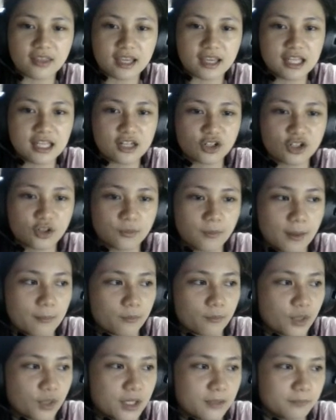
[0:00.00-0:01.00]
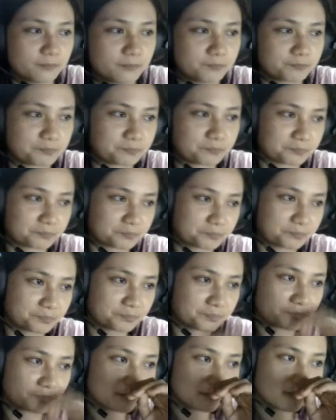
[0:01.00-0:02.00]
the inner membrane.
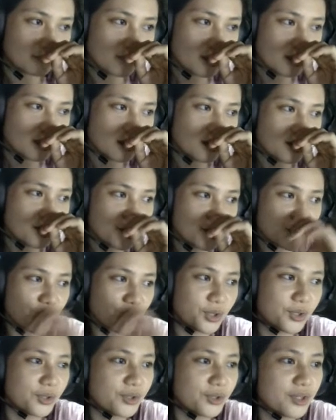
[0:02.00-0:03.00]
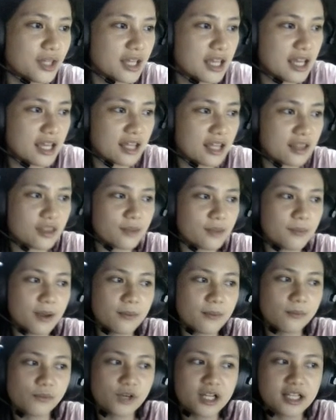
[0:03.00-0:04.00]
So the
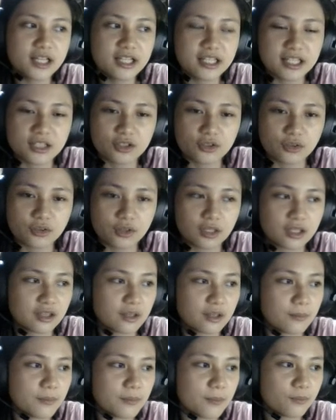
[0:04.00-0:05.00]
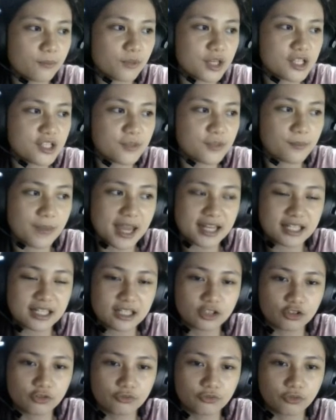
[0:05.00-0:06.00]
membranes bend
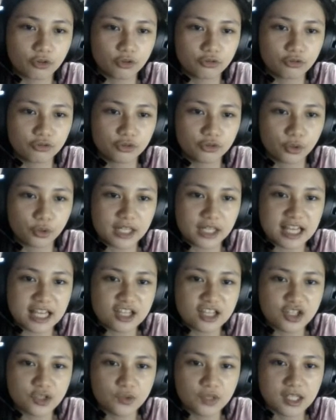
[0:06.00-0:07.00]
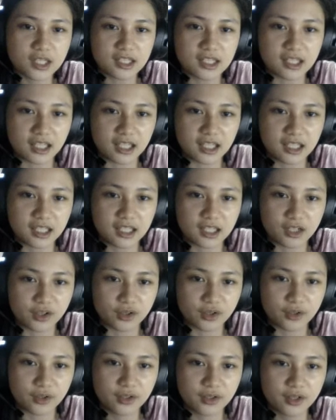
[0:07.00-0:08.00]
into fold known as cristae
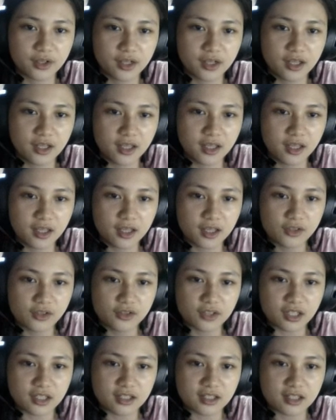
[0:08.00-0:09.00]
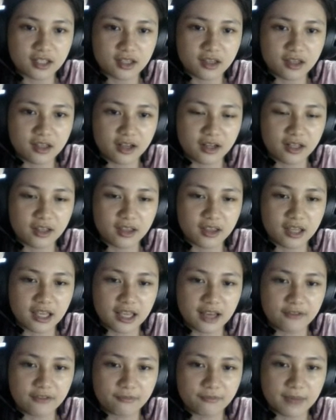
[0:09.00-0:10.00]
here. As you can see, they
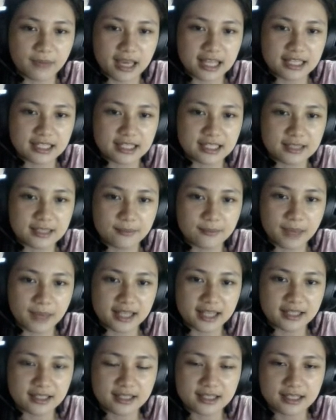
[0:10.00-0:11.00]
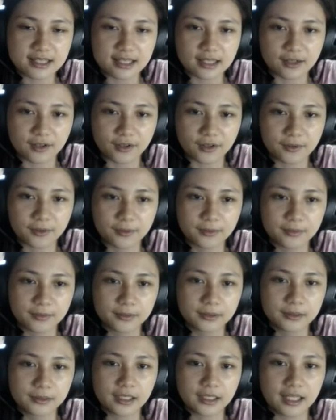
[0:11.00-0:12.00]
have bends here.
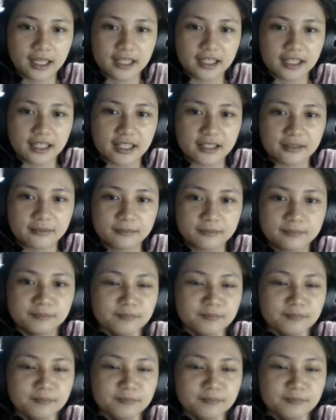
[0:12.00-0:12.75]
Ayan.